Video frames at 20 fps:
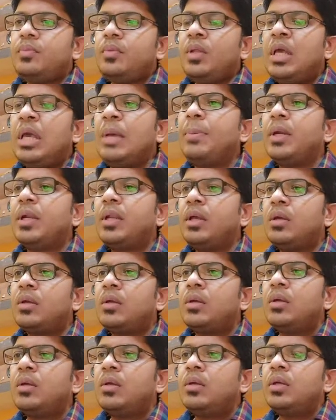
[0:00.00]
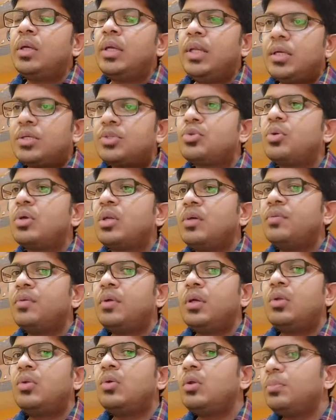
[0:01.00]
hepatic
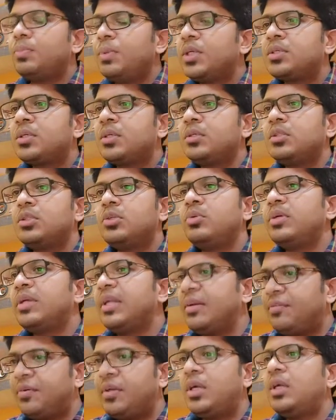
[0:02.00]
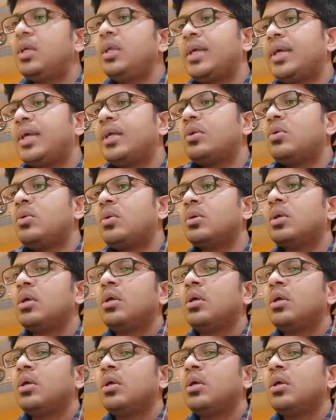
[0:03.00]
elastography in all patients. You definitely cannot